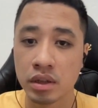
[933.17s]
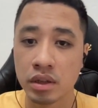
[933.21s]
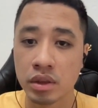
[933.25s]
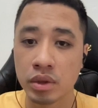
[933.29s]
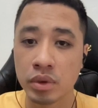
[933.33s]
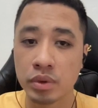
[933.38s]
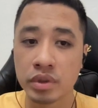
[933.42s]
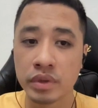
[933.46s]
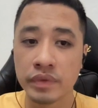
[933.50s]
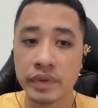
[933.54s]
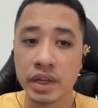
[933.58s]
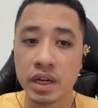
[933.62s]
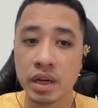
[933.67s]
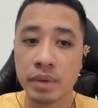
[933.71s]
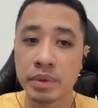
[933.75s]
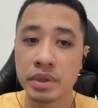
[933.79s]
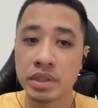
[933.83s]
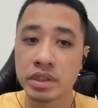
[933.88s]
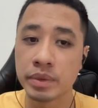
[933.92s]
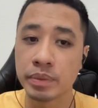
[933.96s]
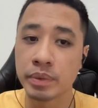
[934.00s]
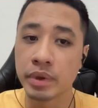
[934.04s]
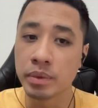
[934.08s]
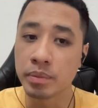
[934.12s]
to the
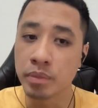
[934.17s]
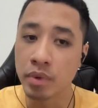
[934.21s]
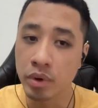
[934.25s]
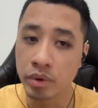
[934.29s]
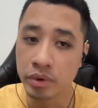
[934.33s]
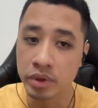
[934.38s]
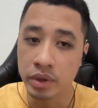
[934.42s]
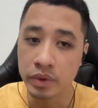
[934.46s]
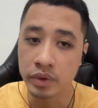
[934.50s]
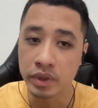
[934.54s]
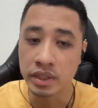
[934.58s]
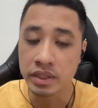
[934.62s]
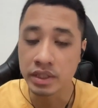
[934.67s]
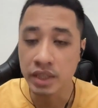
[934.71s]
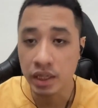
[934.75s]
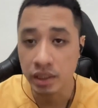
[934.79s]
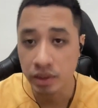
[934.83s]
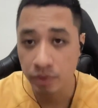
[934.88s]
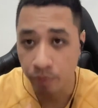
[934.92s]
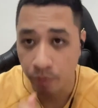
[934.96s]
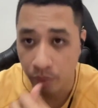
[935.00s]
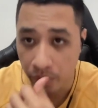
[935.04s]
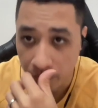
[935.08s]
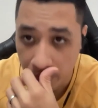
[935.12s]
Vietnamese people during
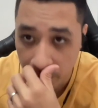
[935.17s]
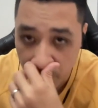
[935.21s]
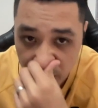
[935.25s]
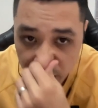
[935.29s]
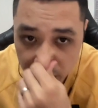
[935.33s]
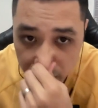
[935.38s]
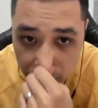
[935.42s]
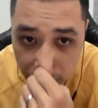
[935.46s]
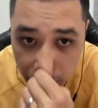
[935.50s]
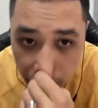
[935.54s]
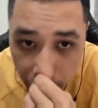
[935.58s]
that period.